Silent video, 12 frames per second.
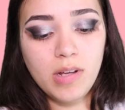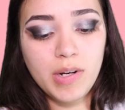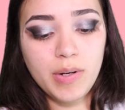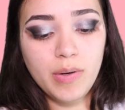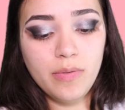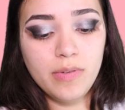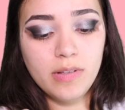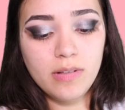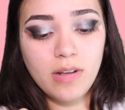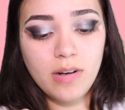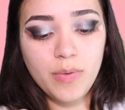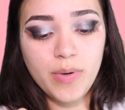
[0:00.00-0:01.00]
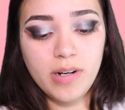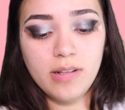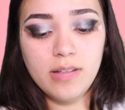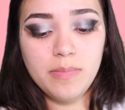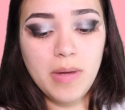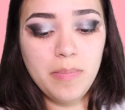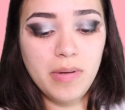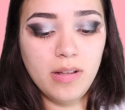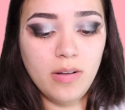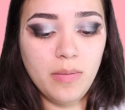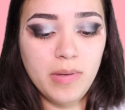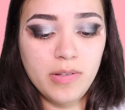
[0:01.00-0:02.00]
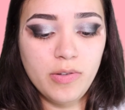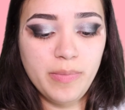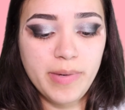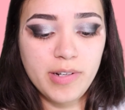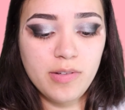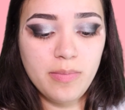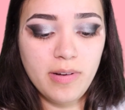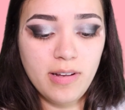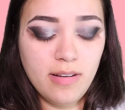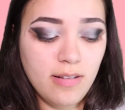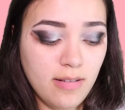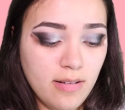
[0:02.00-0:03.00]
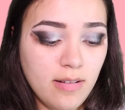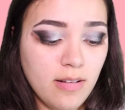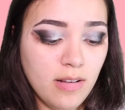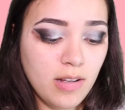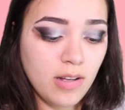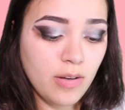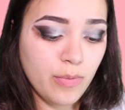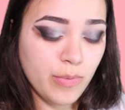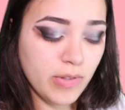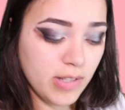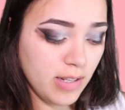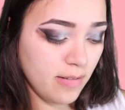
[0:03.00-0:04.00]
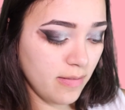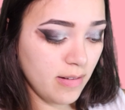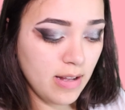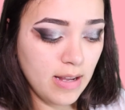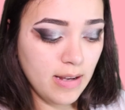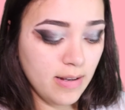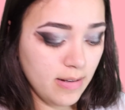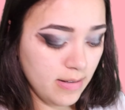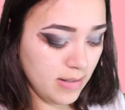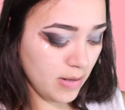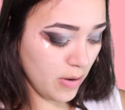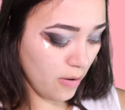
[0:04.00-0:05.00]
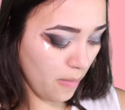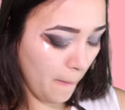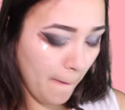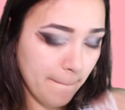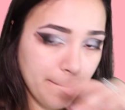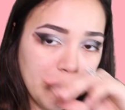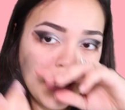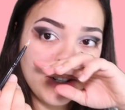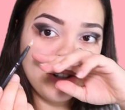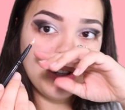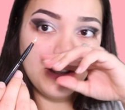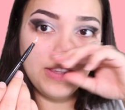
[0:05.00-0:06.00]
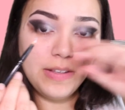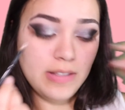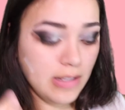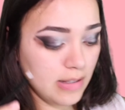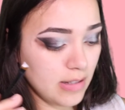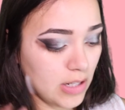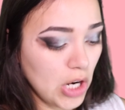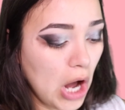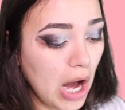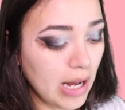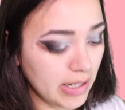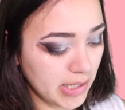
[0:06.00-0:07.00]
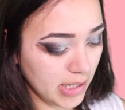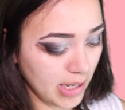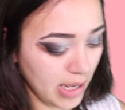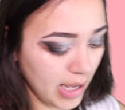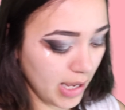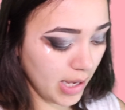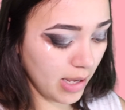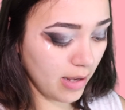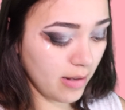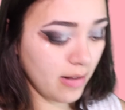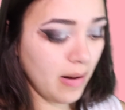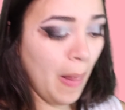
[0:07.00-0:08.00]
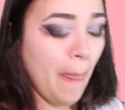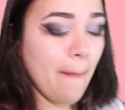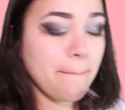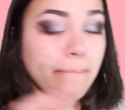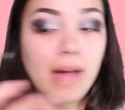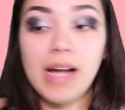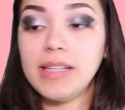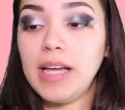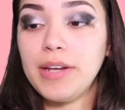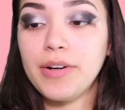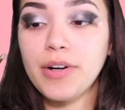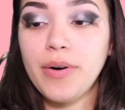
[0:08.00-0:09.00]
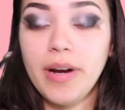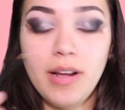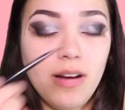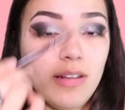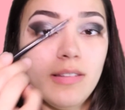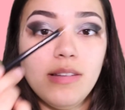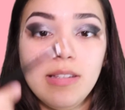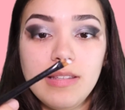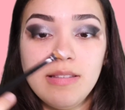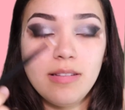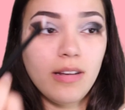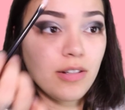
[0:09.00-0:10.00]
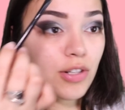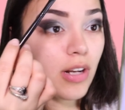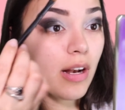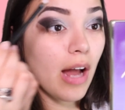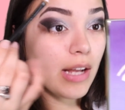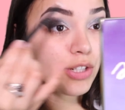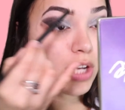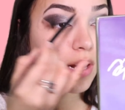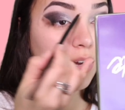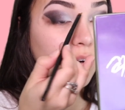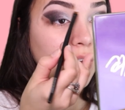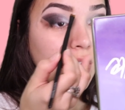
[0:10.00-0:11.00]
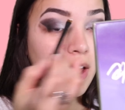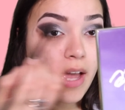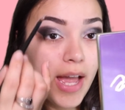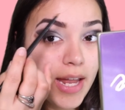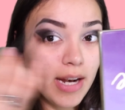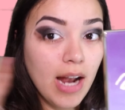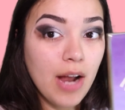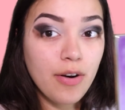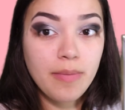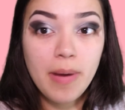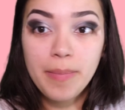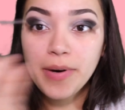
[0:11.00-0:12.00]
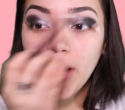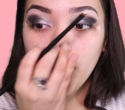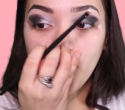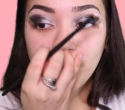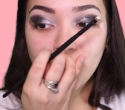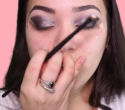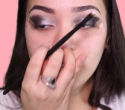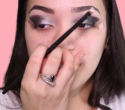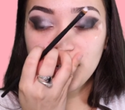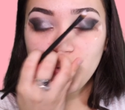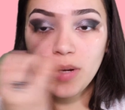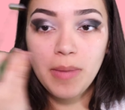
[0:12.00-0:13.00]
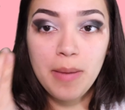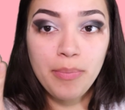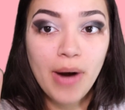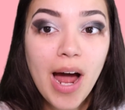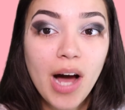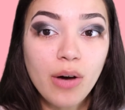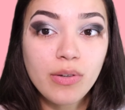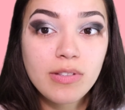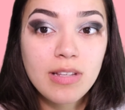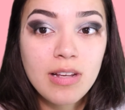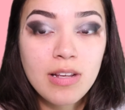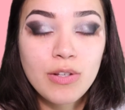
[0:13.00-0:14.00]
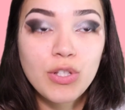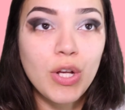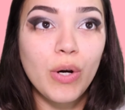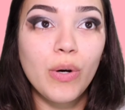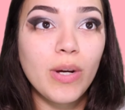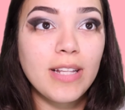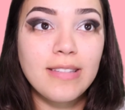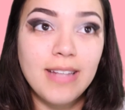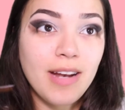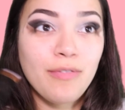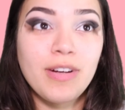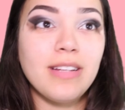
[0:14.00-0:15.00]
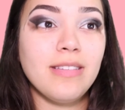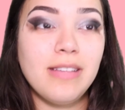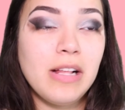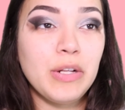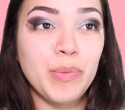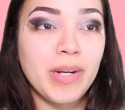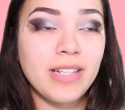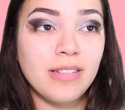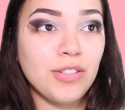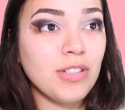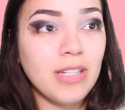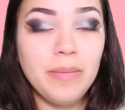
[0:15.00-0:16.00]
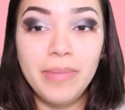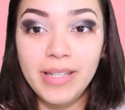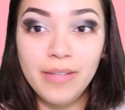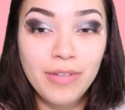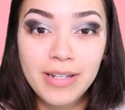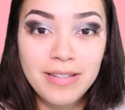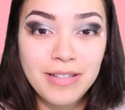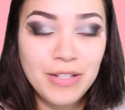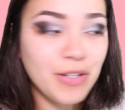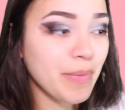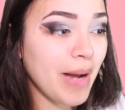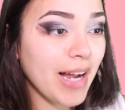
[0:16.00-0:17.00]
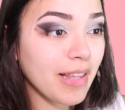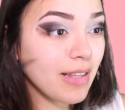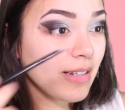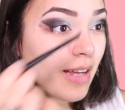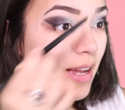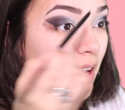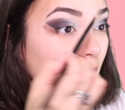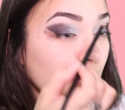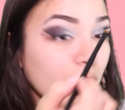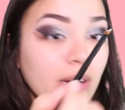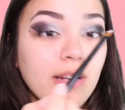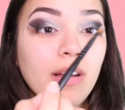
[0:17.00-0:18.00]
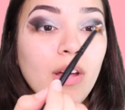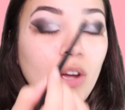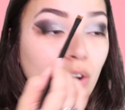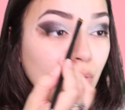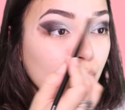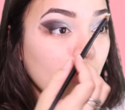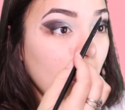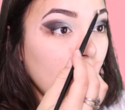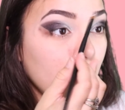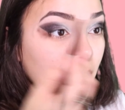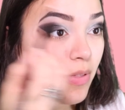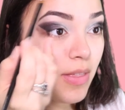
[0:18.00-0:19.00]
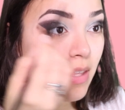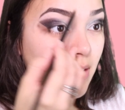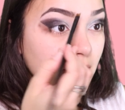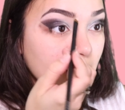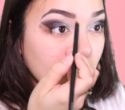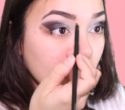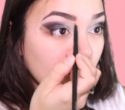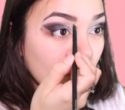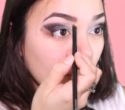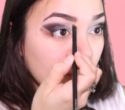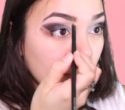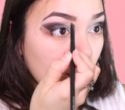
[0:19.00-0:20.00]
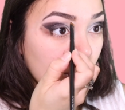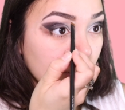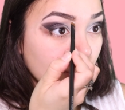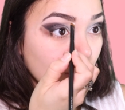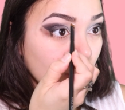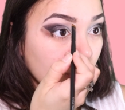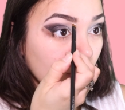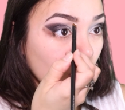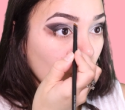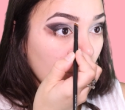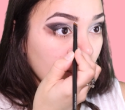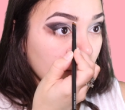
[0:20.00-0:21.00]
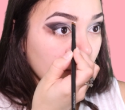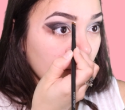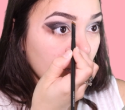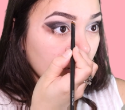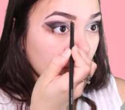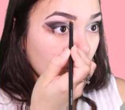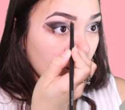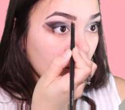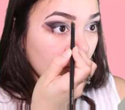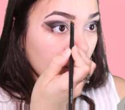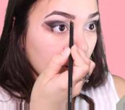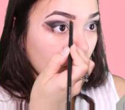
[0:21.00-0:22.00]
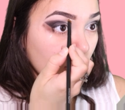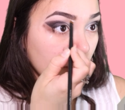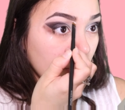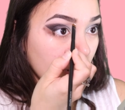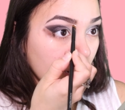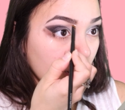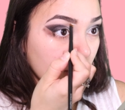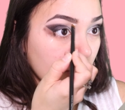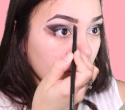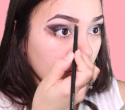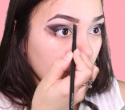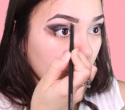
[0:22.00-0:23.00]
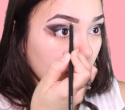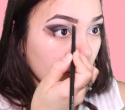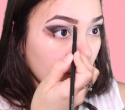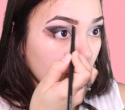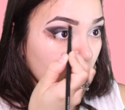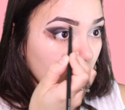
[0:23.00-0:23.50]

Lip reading: I don't know if this is gonna work. This might be a little bit too much, but we'll see. So imagine that this is not a eyeliner crayon. This is an eyeshadow, and I remember I wanted to accentuate my brows, so instead of concealer, because I just didn't believe in concealer back in the day, I would grab this little brush with the white eyeshadow and I would put it under here.